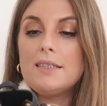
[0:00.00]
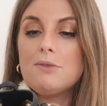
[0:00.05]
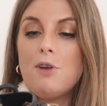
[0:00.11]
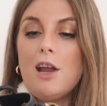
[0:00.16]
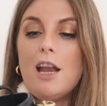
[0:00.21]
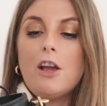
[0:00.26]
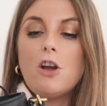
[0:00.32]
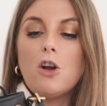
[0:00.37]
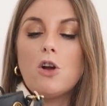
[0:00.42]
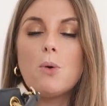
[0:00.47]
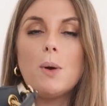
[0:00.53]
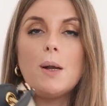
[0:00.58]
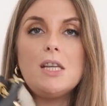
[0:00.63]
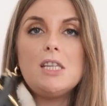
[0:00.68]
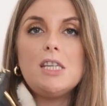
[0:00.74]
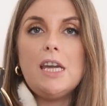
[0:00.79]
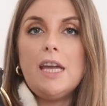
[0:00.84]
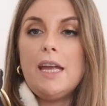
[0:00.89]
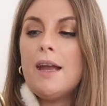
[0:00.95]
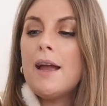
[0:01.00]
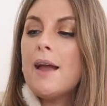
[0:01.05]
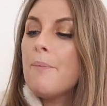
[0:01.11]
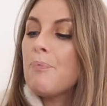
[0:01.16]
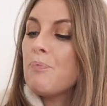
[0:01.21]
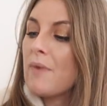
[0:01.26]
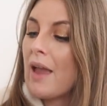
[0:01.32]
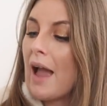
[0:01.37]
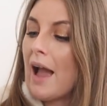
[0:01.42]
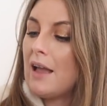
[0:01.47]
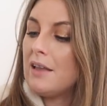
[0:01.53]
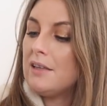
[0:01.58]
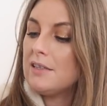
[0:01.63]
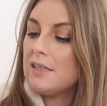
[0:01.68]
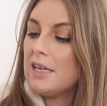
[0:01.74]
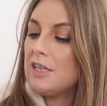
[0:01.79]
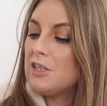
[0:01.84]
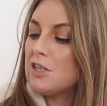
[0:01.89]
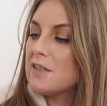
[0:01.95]
is really good quality,
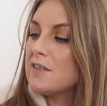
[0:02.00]
and it